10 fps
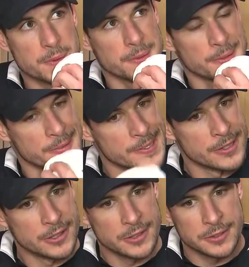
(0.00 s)
uh, in your
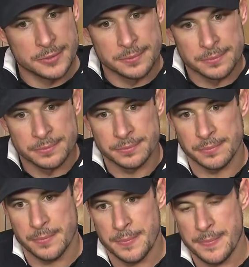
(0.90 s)
previous meeting that you'd like
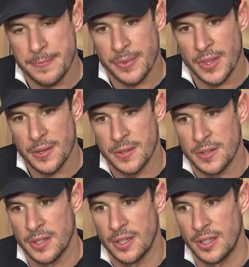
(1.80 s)
to replicate
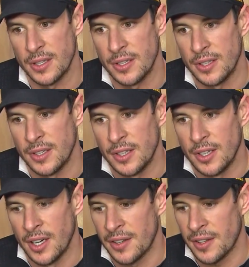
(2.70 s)
tonight? I
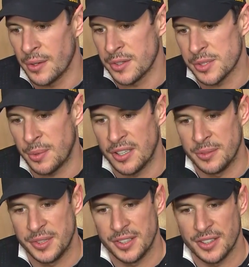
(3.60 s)
thought we were smart.
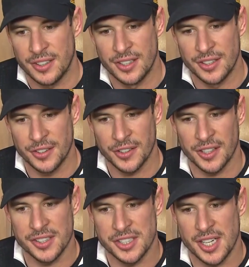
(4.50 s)
I mean, they're they're going
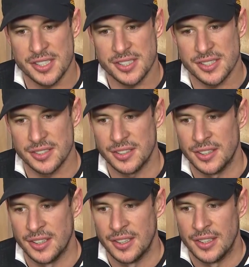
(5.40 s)
to get chances, and
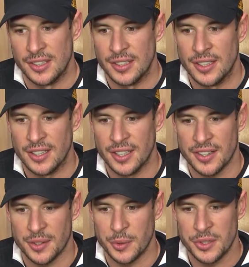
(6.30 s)
uh, I
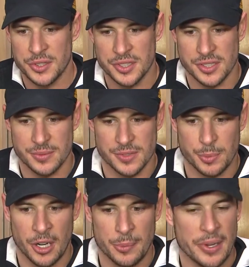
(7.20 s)
think we were just
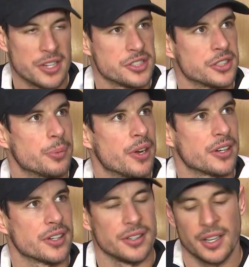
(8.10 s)
smart at managing the
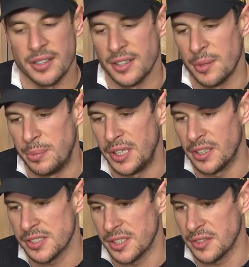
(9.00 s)
puck and not, not beating
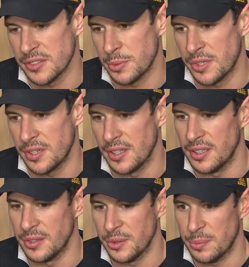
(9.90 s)
ourselves with
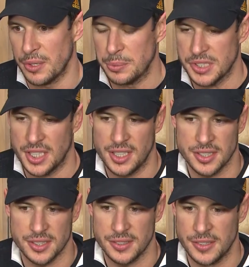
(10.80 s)
uh, with big
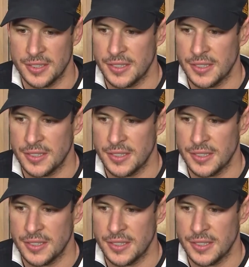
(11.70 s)
mistakes. And